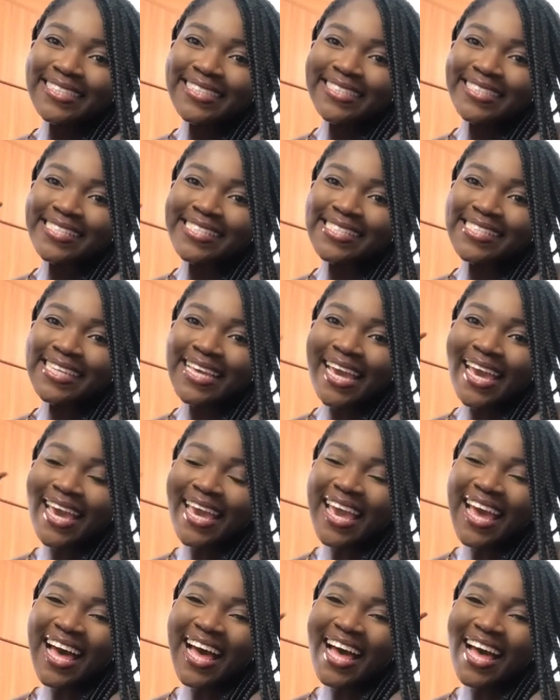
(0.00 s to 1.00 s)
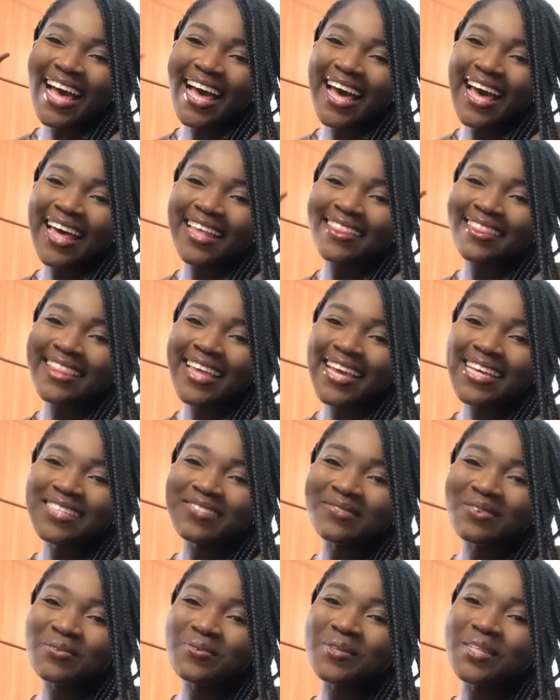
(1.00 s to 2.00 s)
see ya thanks
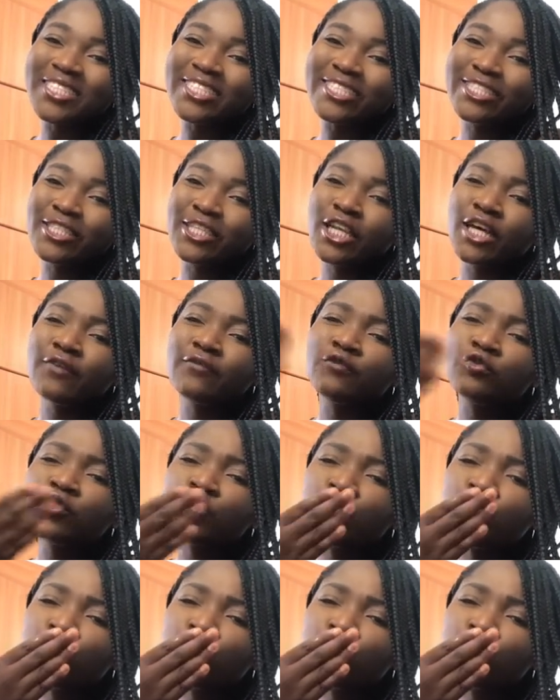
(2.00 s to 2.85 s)
for watching love you